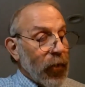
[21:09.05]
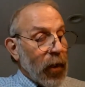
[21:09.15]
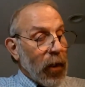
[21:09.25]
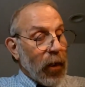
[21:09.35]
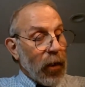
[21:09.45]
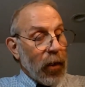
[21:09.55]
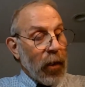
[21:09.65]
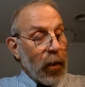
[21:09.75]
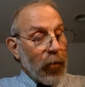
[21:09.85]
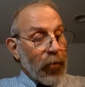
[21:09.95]

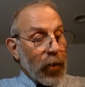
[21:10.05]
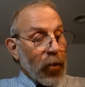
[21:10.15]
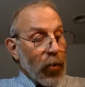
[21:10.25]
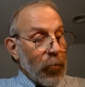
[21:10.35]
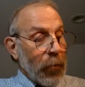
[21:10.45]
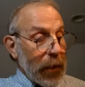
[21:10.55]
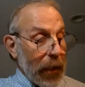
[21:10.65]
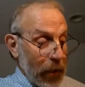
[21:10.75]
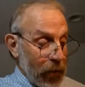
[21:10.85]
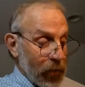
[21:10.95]
the current
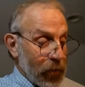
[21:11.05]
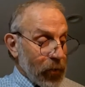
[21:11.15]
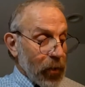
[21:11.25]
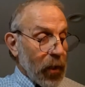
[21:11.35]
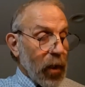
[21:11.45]
malaise